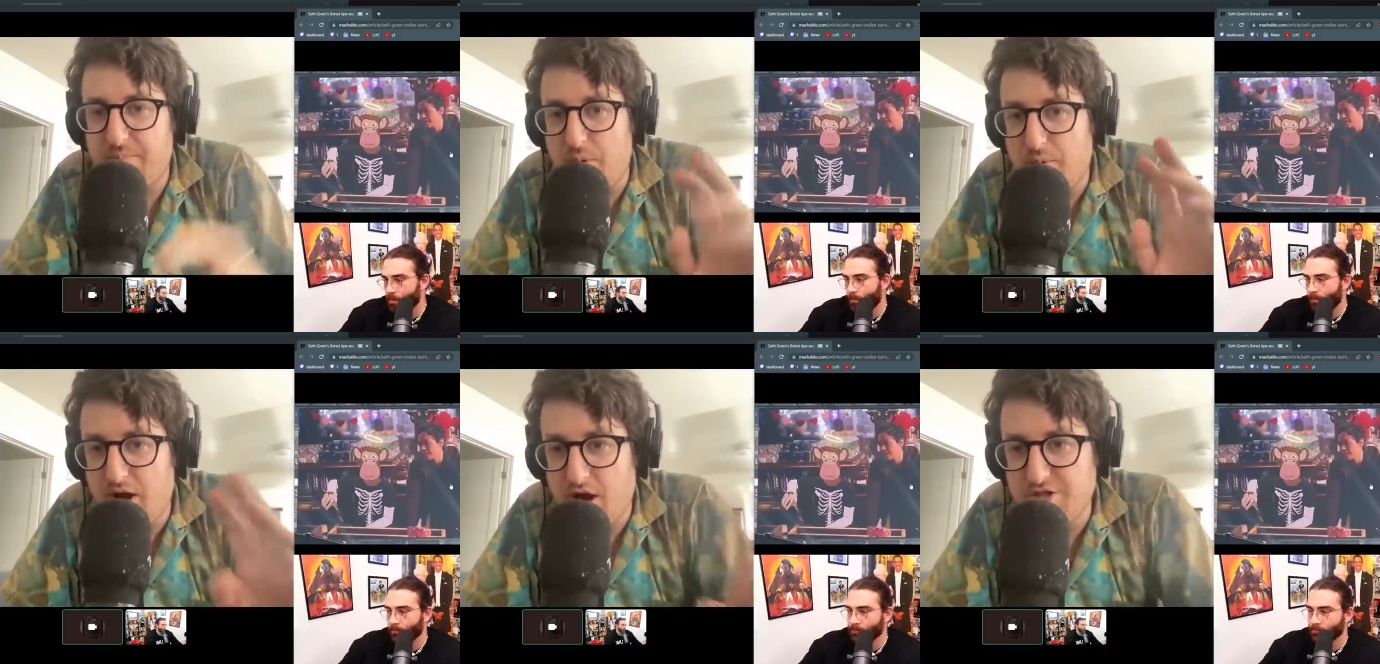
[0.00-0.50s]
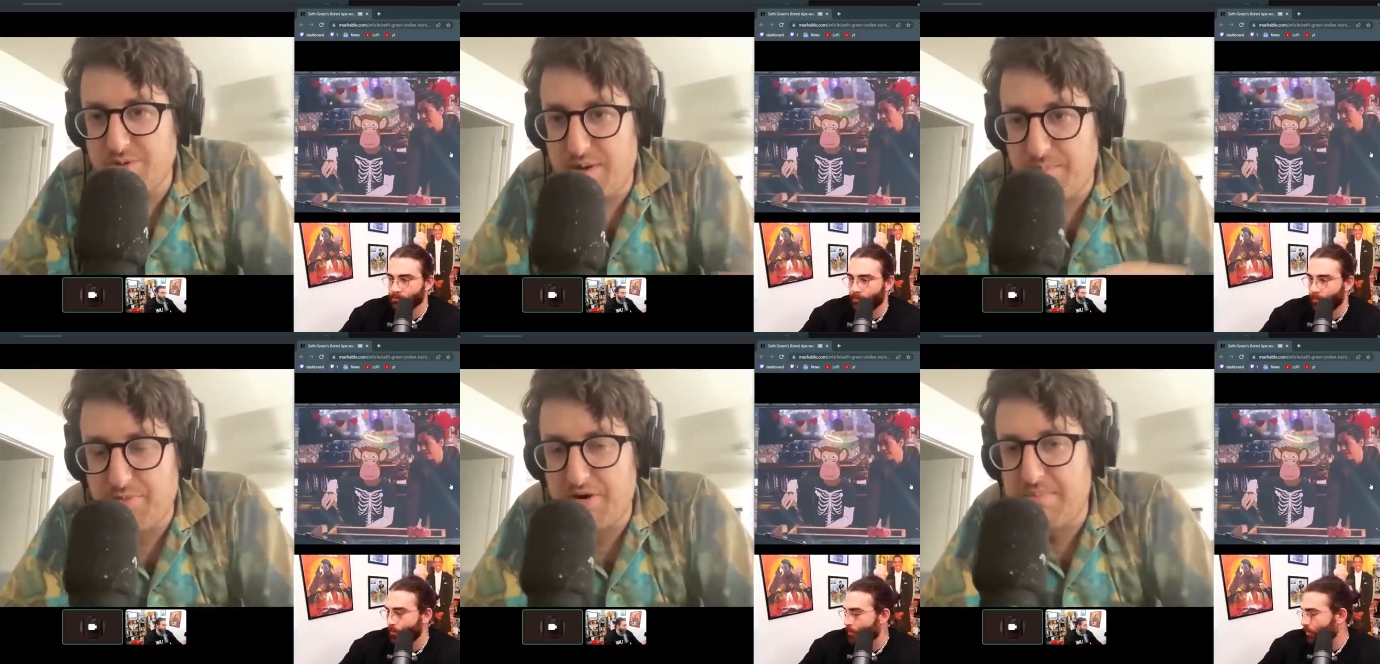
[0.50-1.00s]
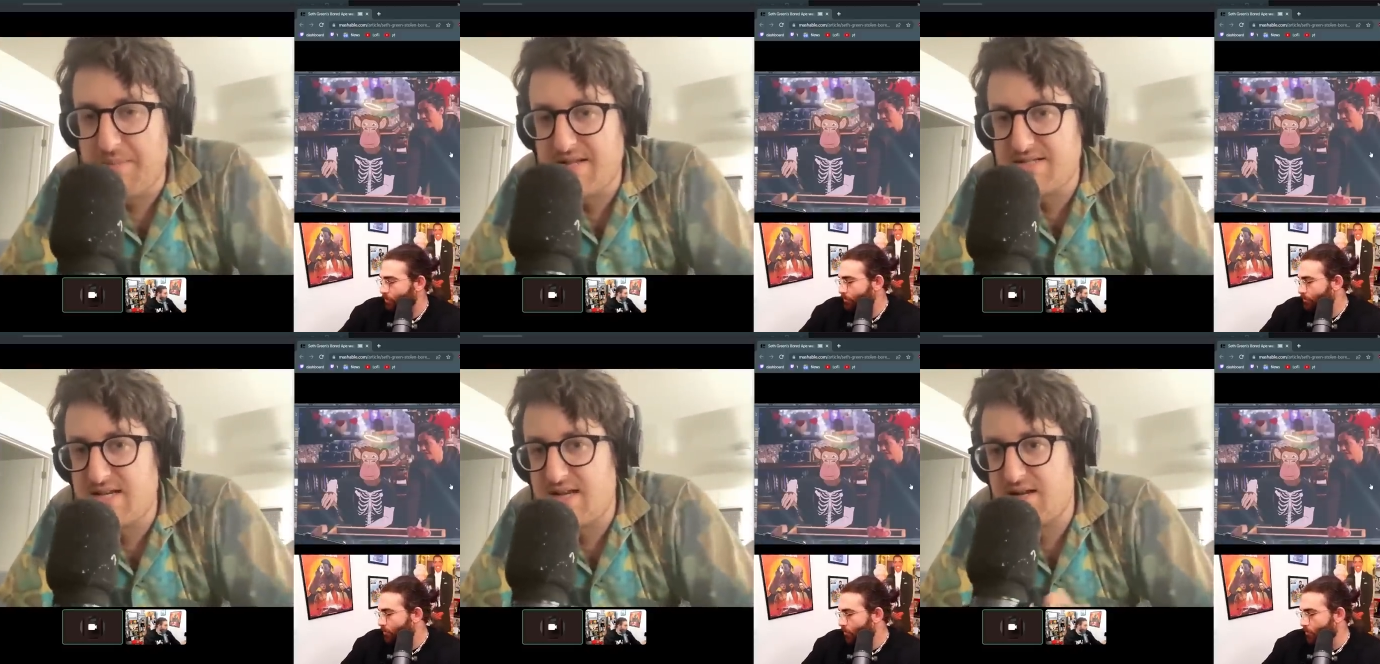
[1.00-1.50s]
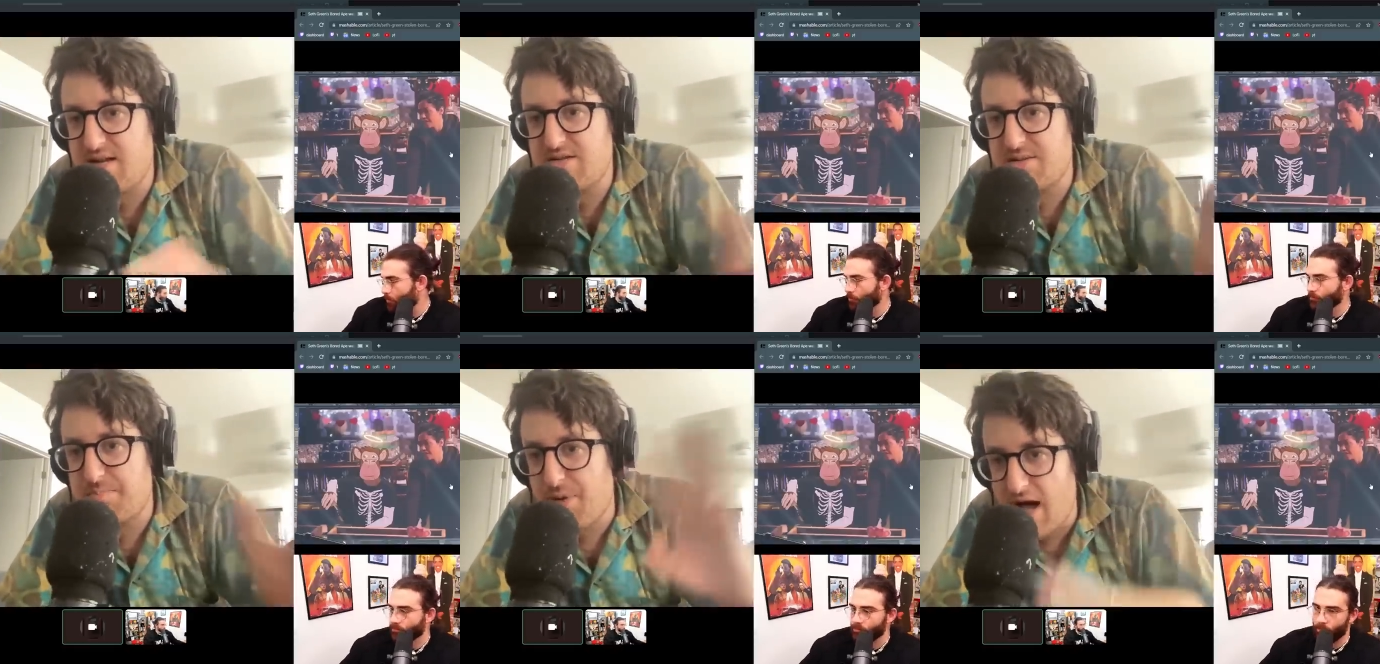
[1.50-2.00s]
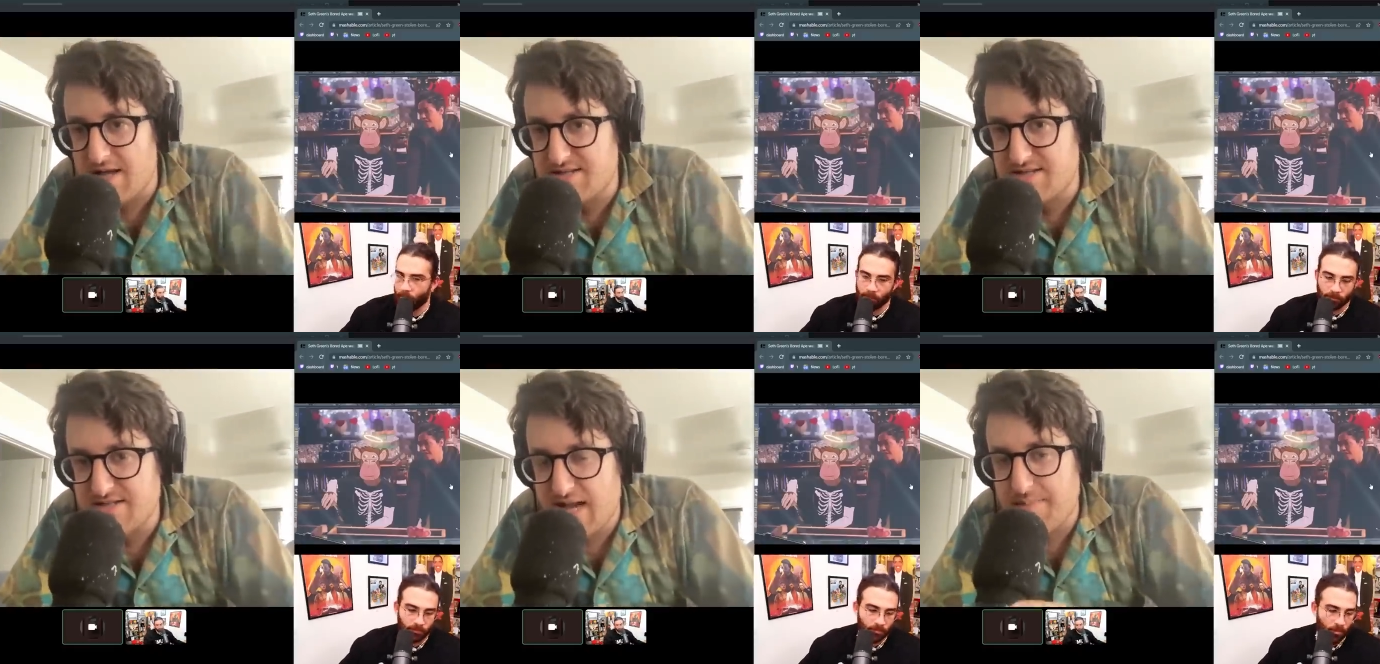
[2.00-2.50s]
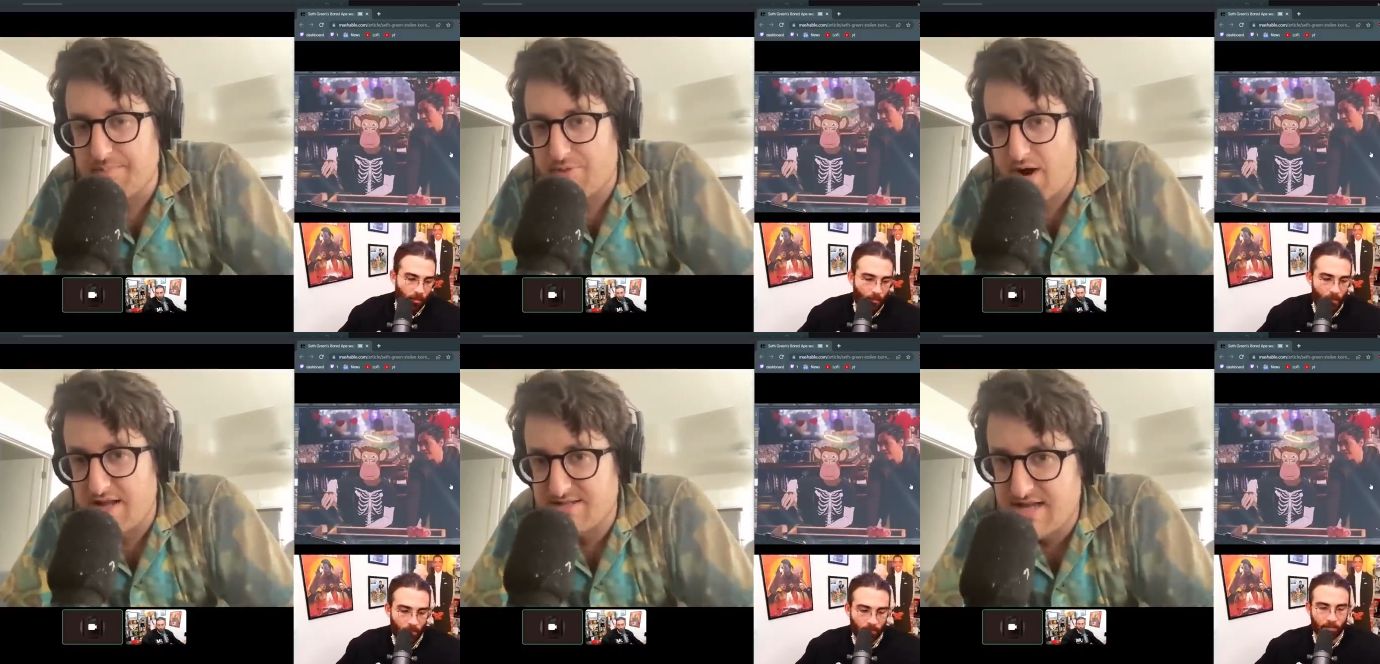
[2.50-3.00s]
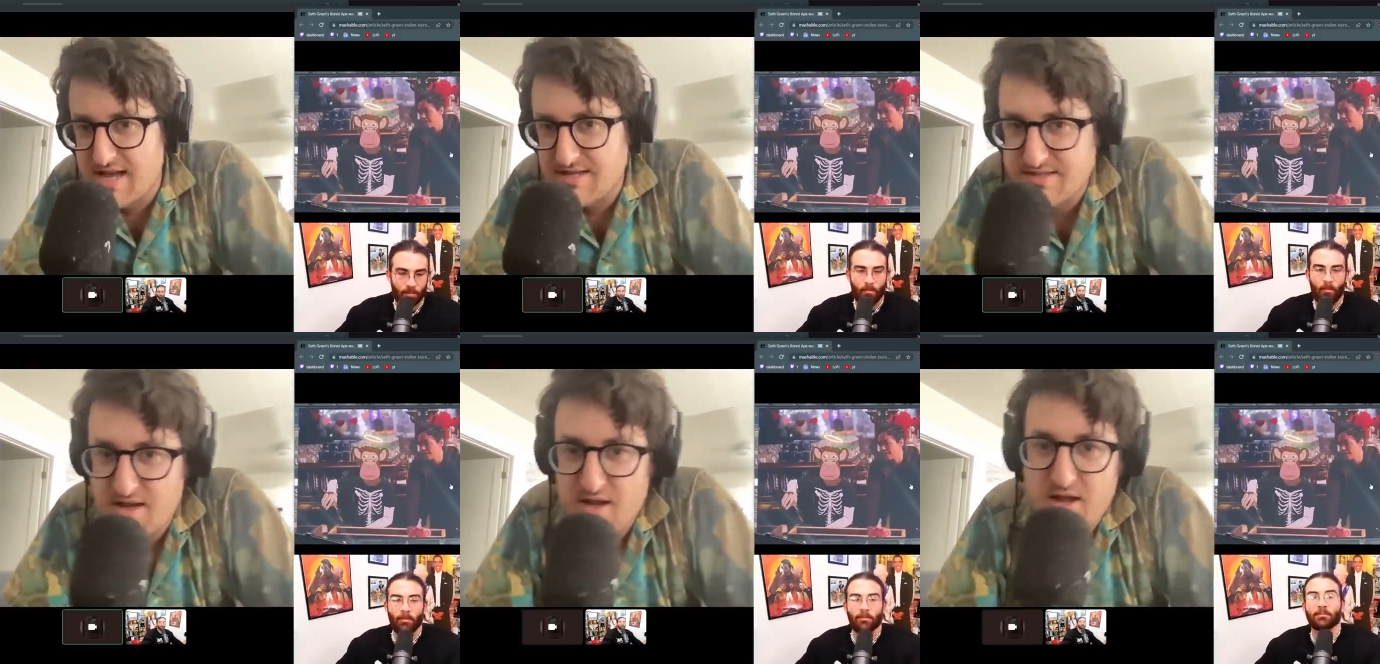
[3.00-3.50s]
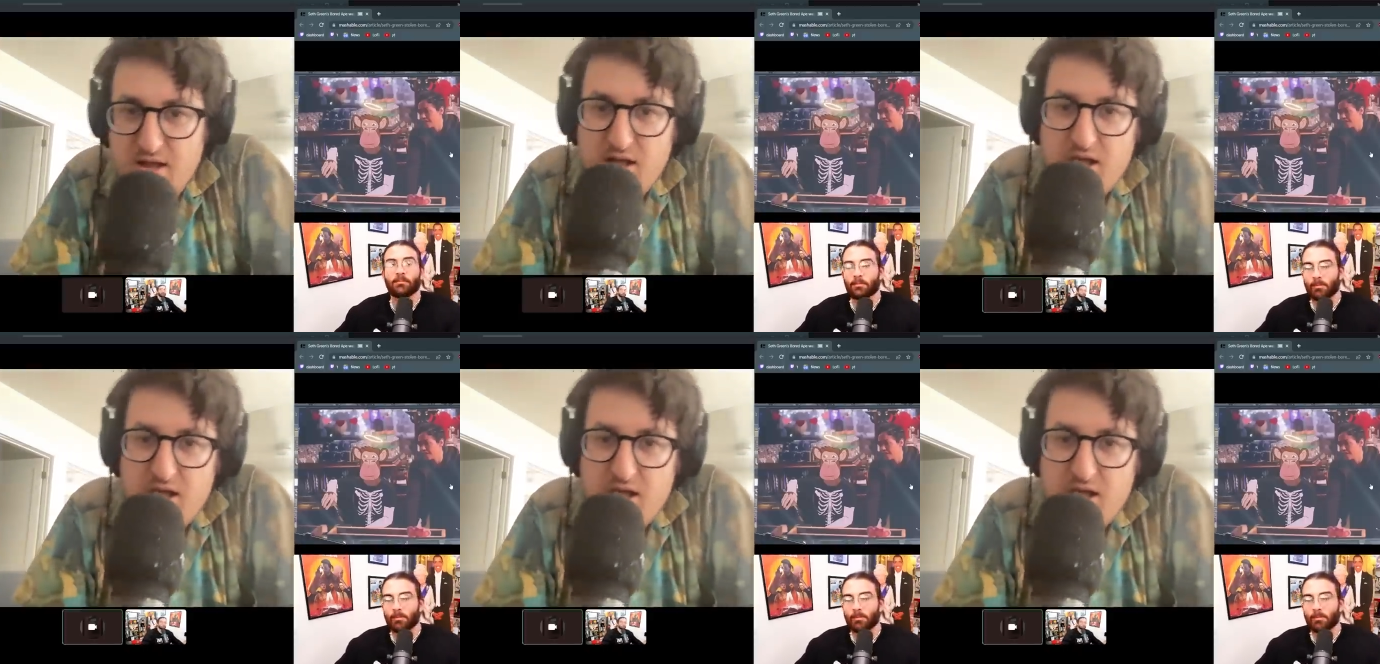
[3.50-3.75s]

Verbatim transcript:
Speaker 1: but we are doing a pre-minting deposit type process